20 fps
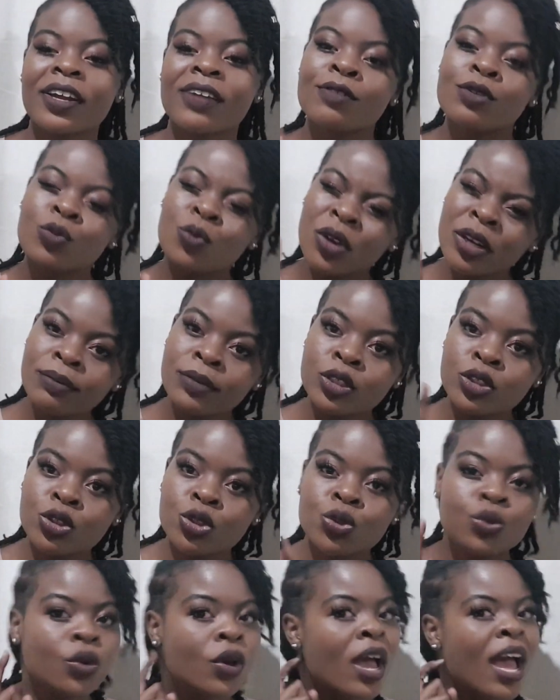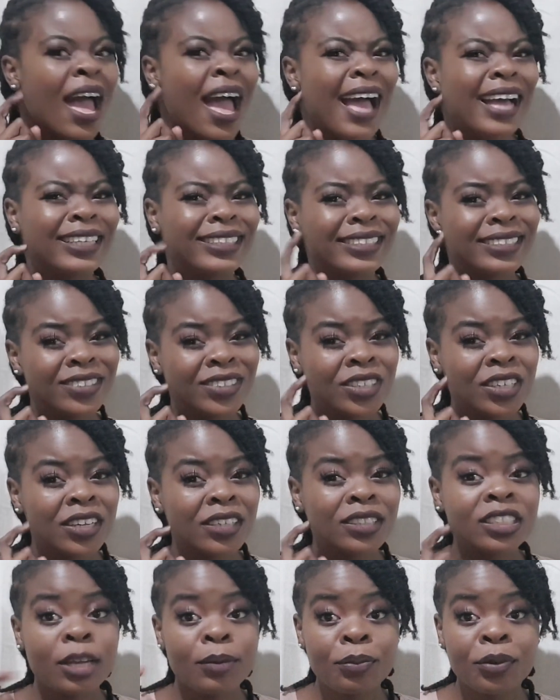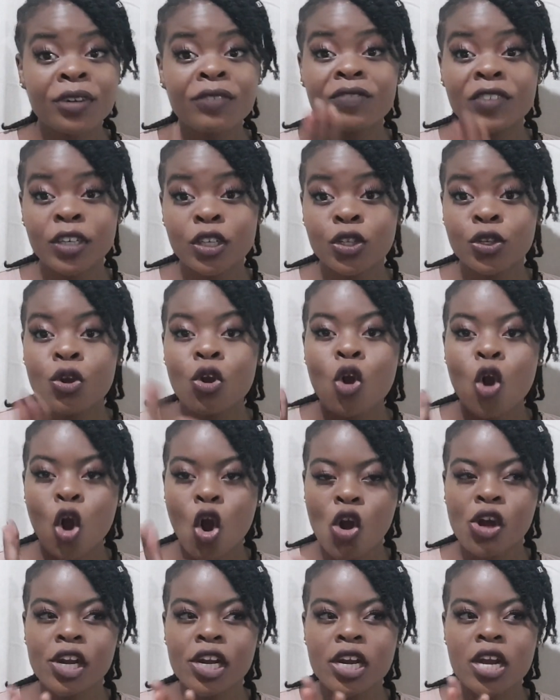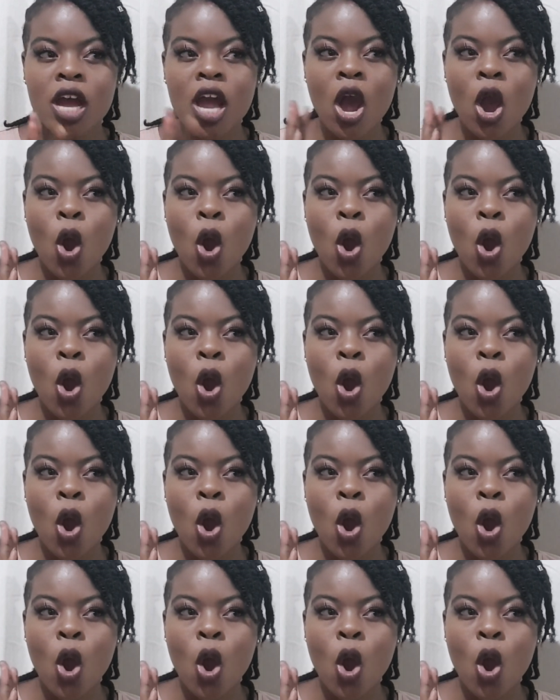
If you want me to do a separate video on